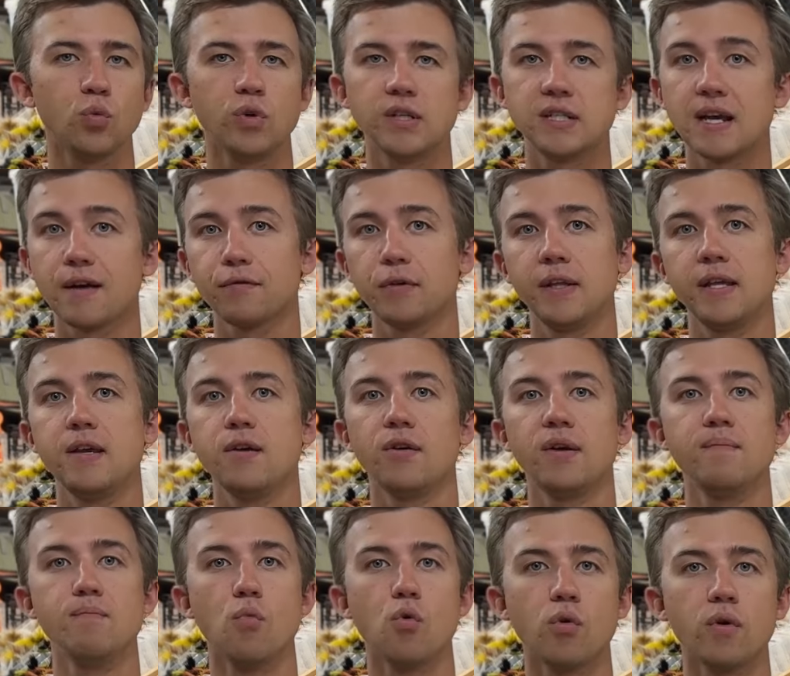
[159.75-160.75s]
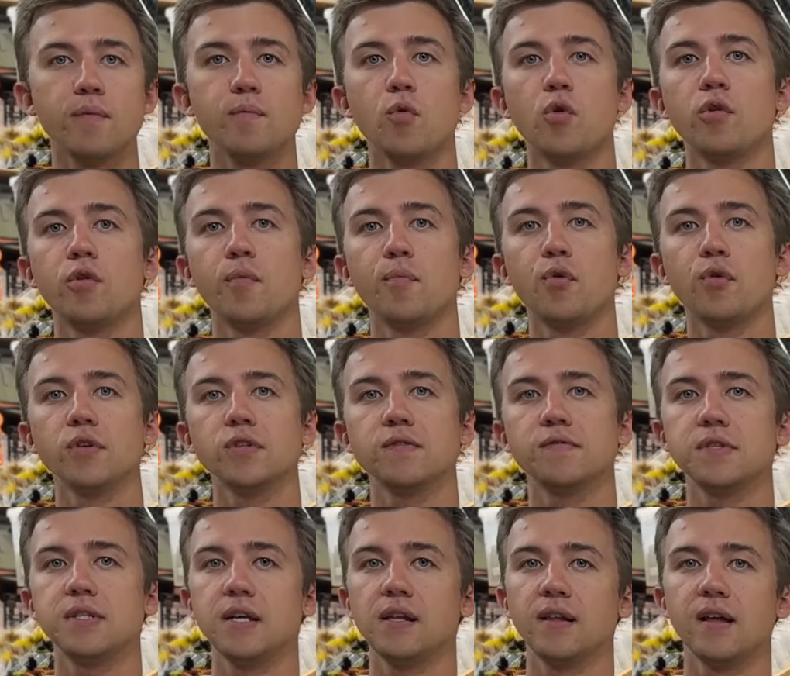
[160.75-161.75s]
We're definitely hearing more and more reports
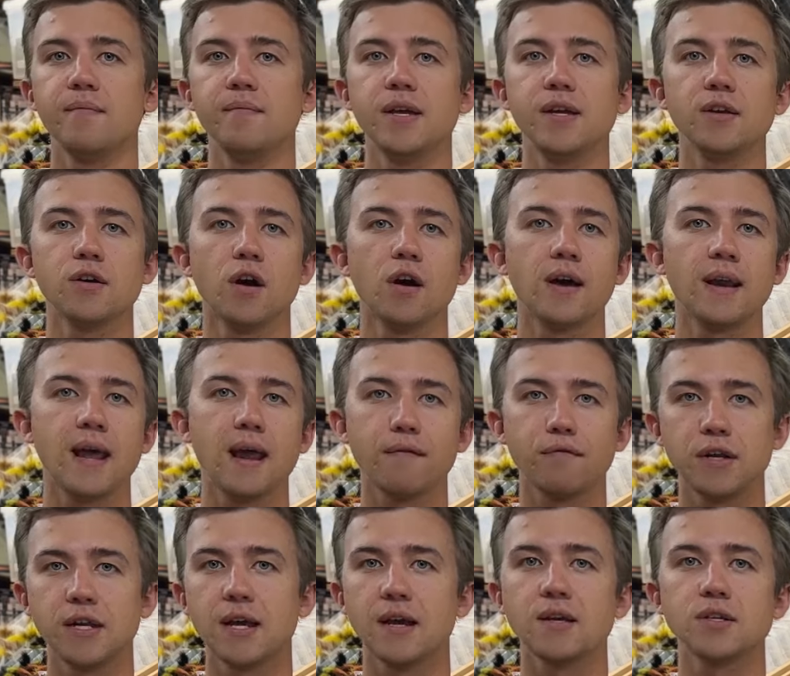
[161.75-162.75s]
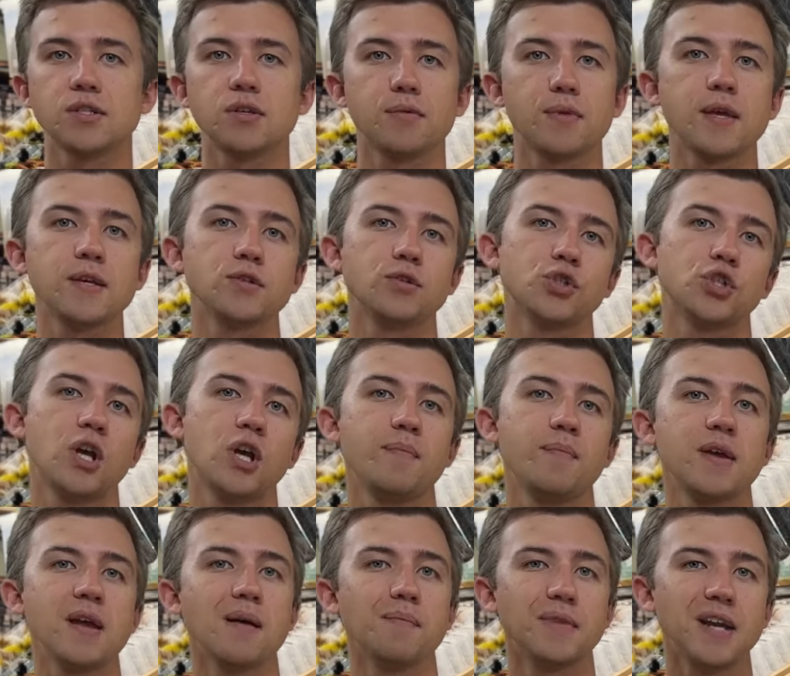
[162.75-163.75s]
of steelhead being caught every day, so things are
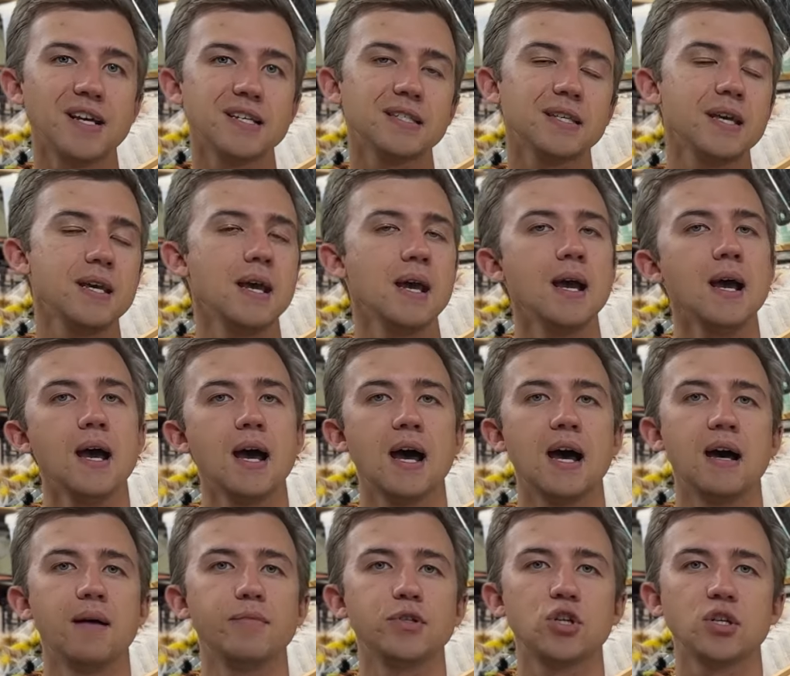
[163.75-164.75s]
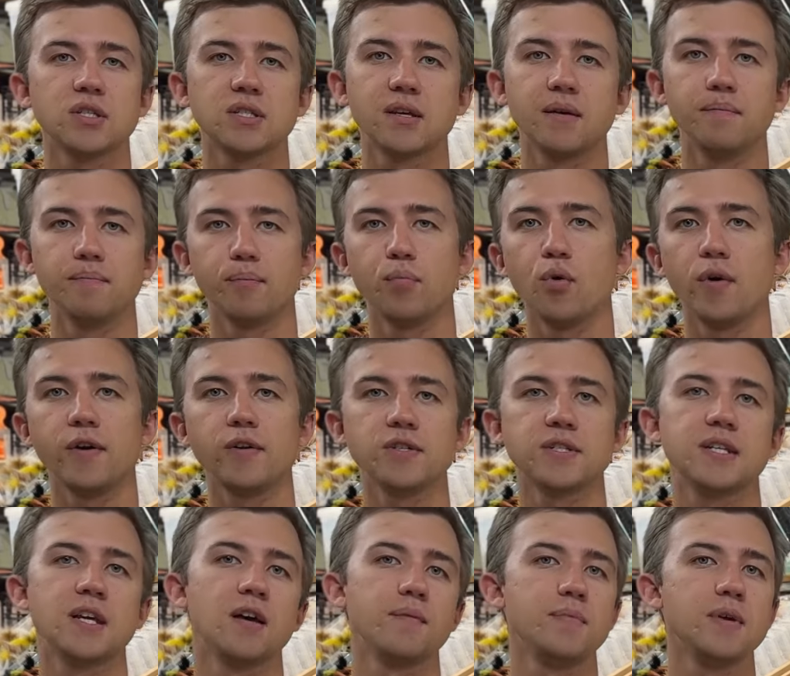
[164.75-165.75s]
shaping up nicely, uh, but just some pointers
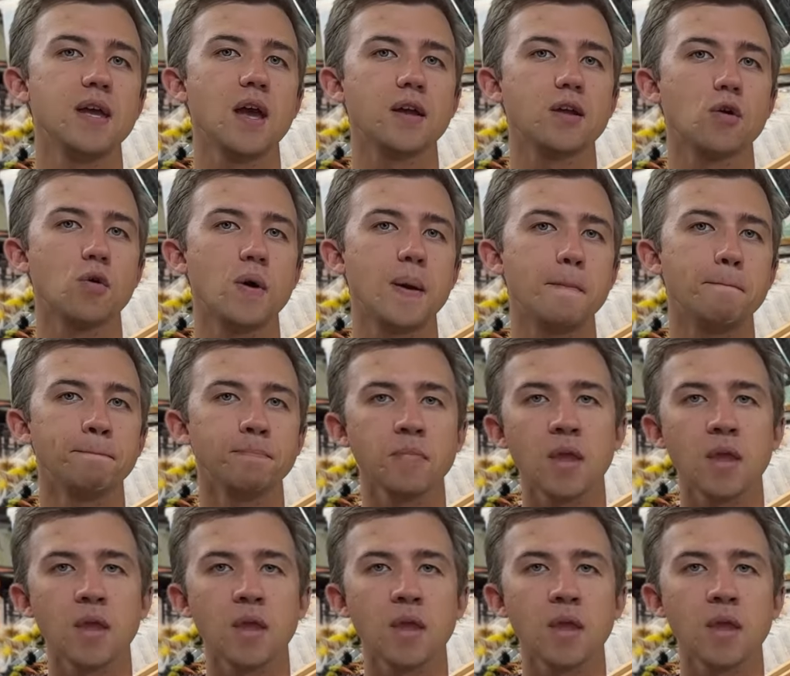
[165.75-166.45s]
to help you get going.